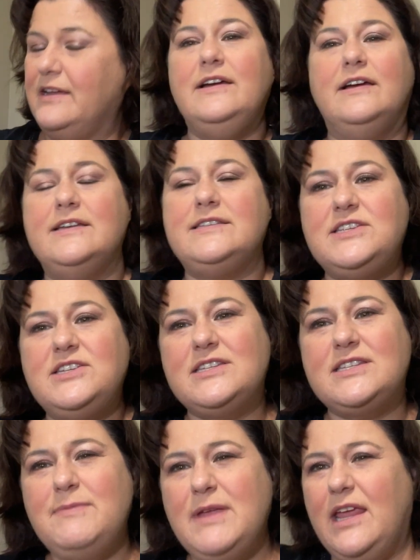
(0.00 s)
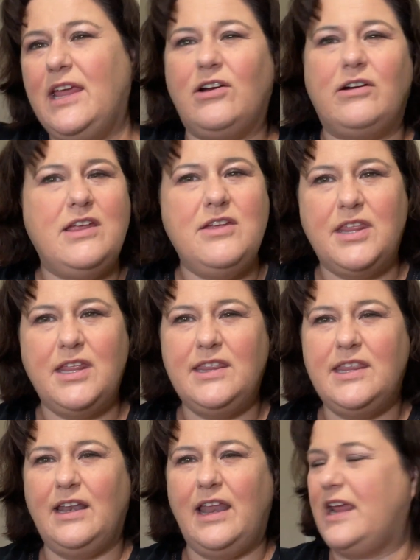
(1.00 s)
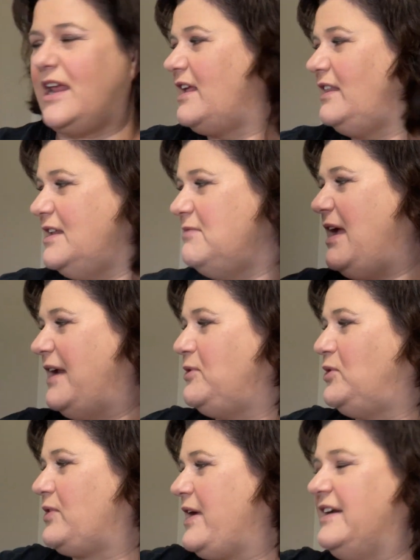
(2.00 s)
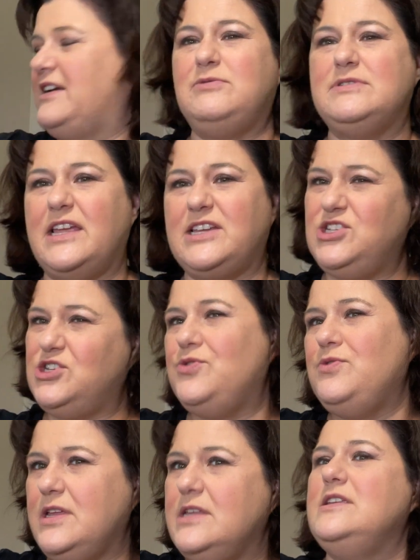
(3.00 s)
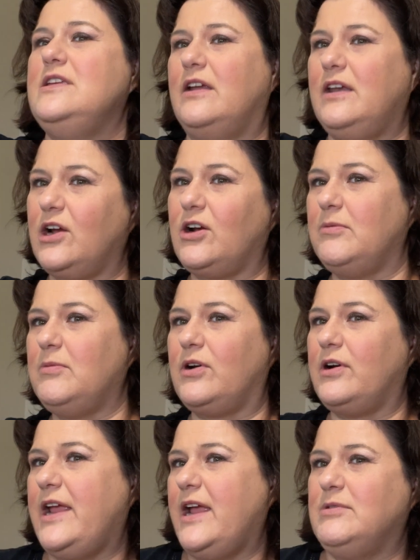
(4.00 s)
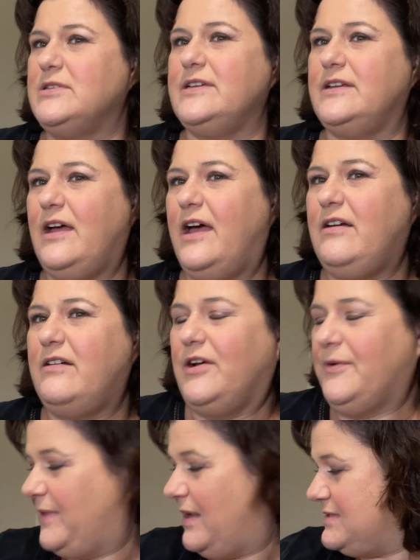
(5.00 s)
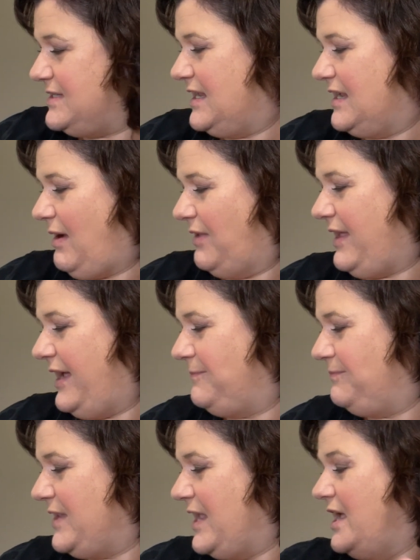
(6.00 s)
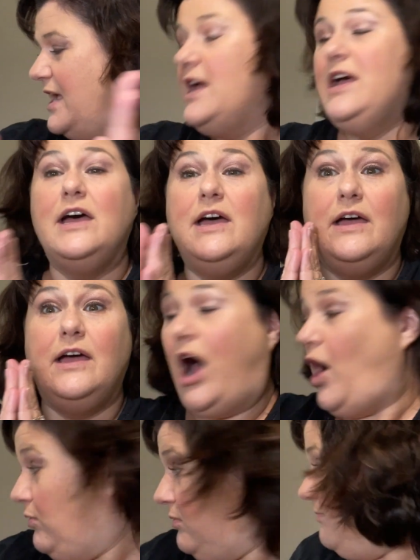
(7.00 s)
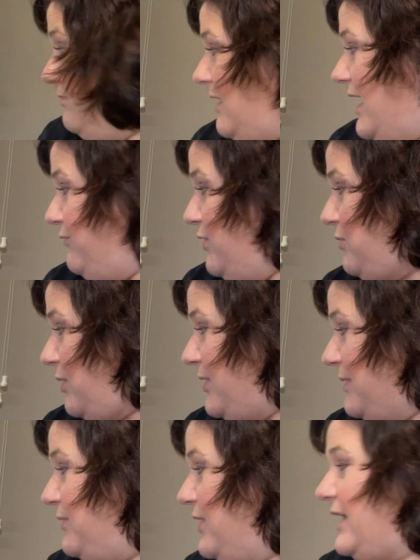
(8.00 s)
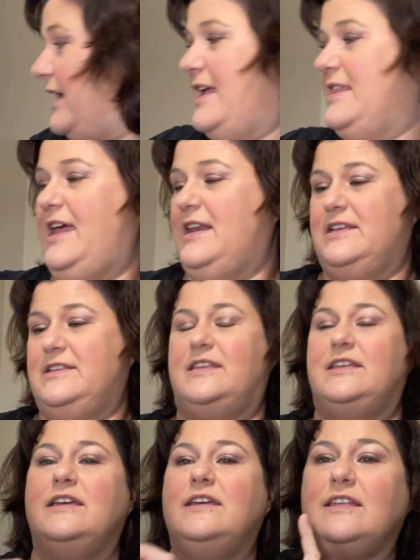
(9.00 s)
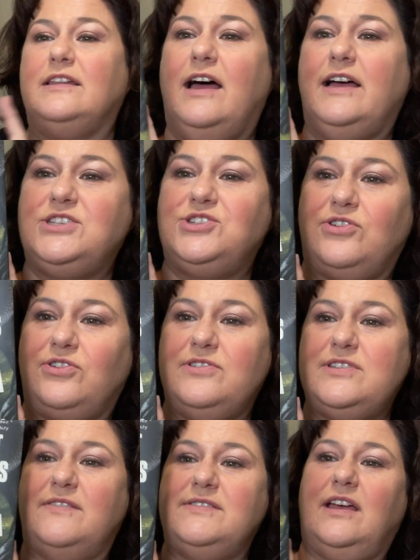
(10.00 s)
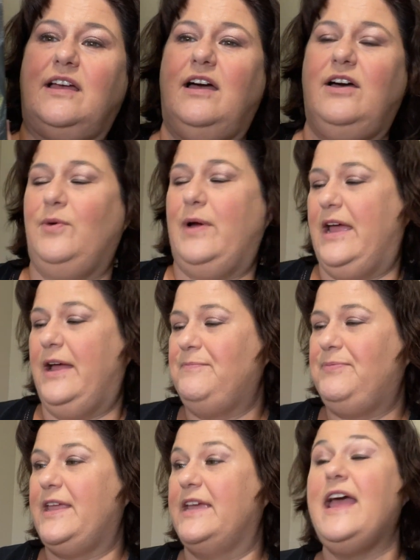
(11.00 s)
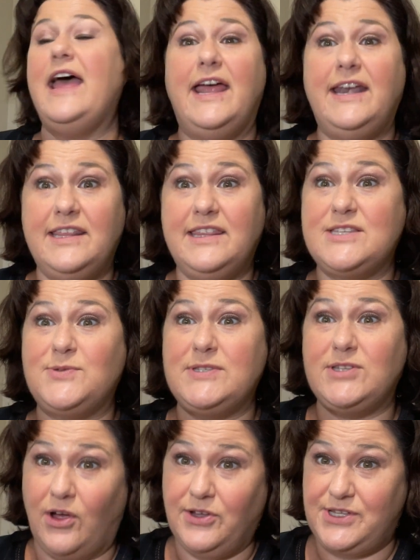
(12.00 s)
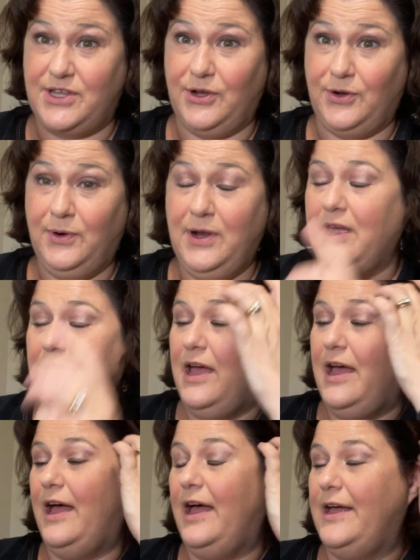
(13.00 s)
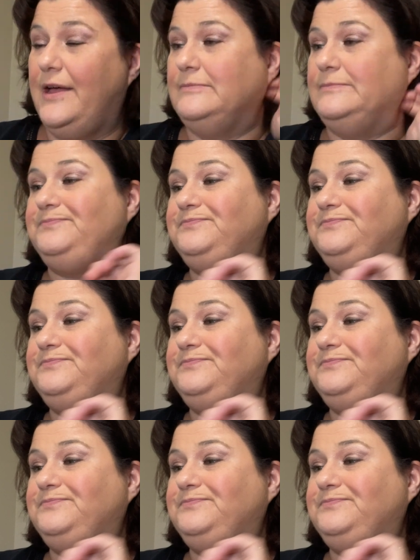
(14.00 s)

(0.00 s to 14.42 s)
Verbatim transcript: Is it just me, or do you think that like Lin-Manuel Miranda was like too easy on Aaron Burr and Hamilton? I don't know. I was thinking about that. Oh, I have one more print book, and that is The Lost Journals of Sacajewea. Again, this was also um,